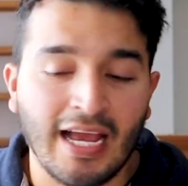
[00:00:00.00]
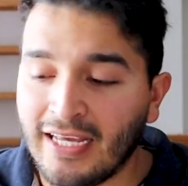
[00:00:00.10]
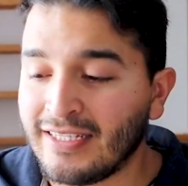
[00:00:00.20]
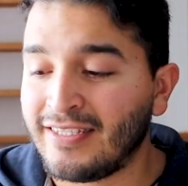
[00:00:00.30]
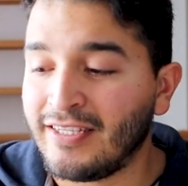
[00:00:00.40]
I
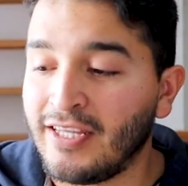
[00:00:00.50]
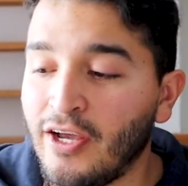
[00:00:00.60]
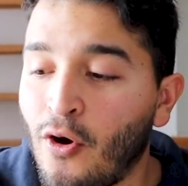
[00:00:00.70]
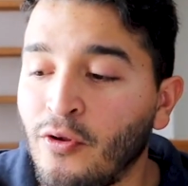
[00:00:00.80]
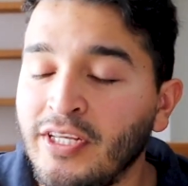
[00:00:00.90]
guess
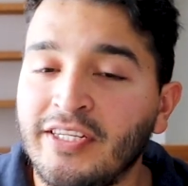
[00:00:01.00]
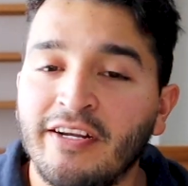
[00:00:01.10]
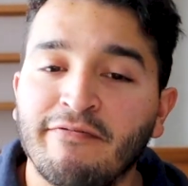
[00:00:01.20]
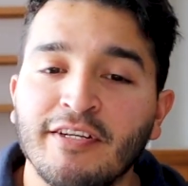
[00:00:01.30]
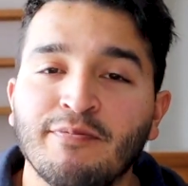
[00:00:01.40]
the only
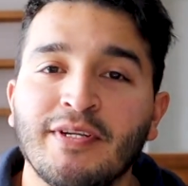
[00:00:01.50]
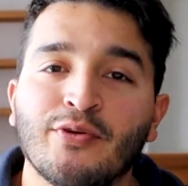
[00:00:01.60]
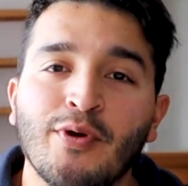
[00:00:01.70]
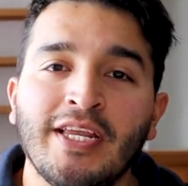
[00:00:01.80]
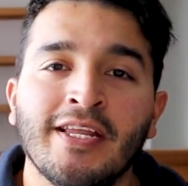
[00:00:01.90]
difference
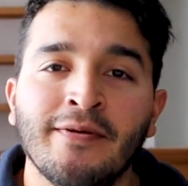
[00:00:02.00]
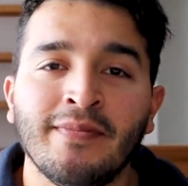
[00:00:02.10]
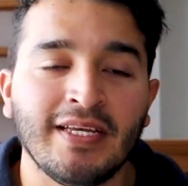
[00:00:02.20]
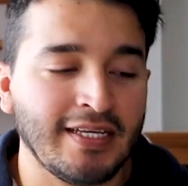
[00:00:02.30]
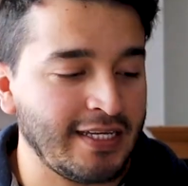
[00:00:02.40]
between
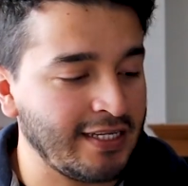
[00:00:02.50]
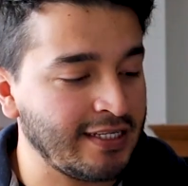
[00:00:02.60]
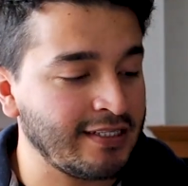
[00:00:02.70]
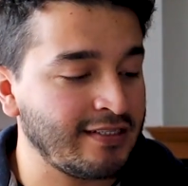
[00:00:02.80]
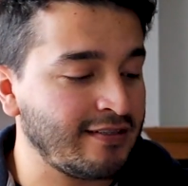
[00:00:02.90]
them
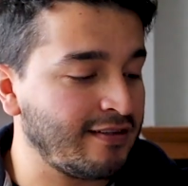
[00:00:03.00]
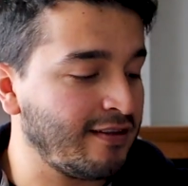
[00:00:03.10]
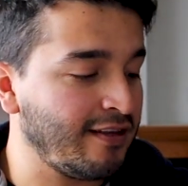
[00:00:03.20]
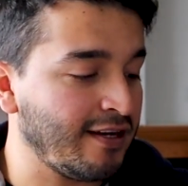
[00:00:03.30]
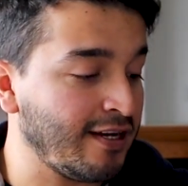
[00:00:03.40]
is
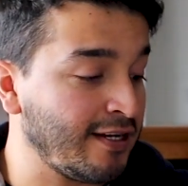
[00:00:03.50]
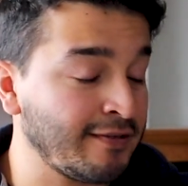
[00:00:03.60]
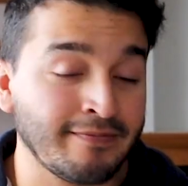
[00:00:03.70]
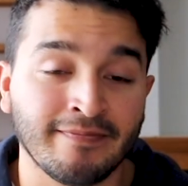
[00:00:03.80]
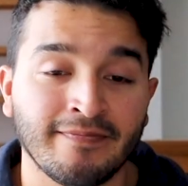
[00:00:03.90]
the